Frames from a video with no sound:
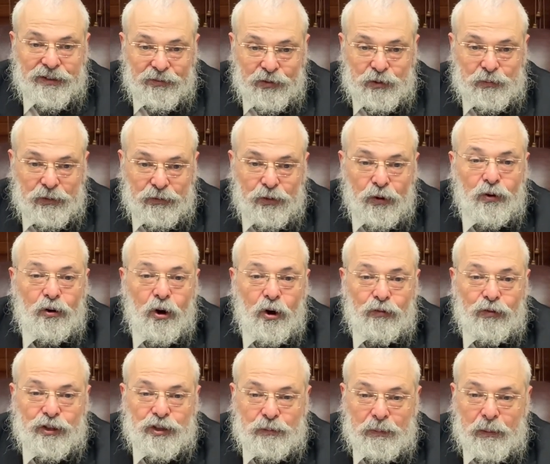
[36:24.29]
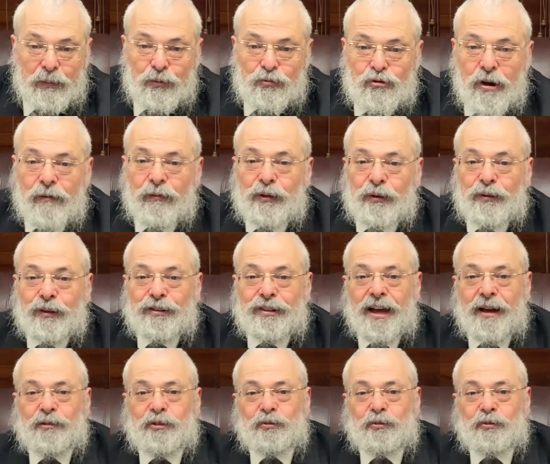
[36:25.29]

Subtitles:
It was before COVID, so people traveled all the time.